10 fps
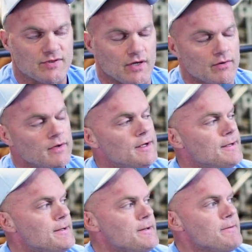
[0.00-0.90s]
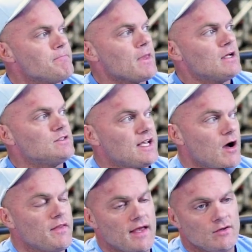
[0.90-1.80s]
So take
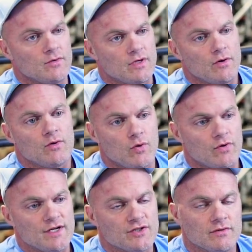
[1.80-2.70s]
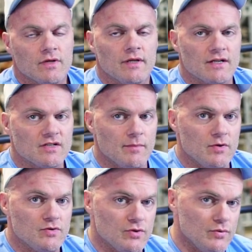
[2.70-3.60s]
all that and do a quarteration next time
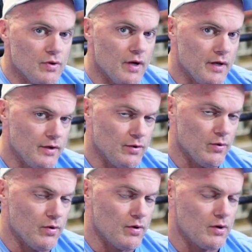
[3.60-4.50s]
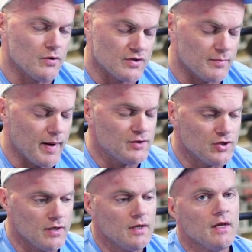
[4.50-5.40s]
you do your closing your
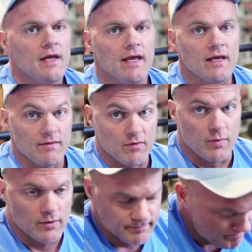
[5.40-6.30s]
bench and give it a whirl.